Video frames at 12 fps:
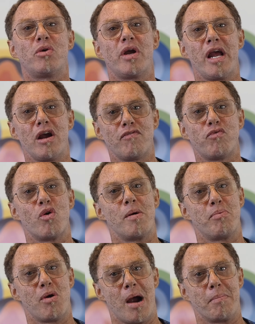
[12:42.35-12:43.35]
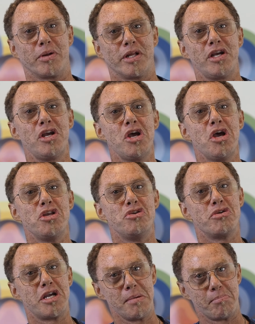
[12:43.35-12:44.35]
cared for improperly.
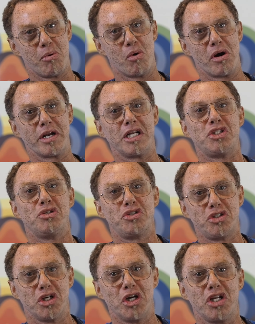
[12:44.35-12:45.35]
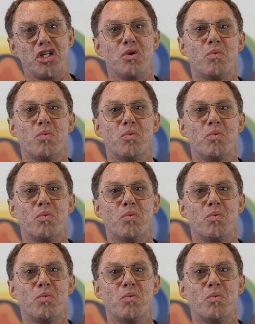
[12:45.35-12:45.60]
You get bored, as you should. You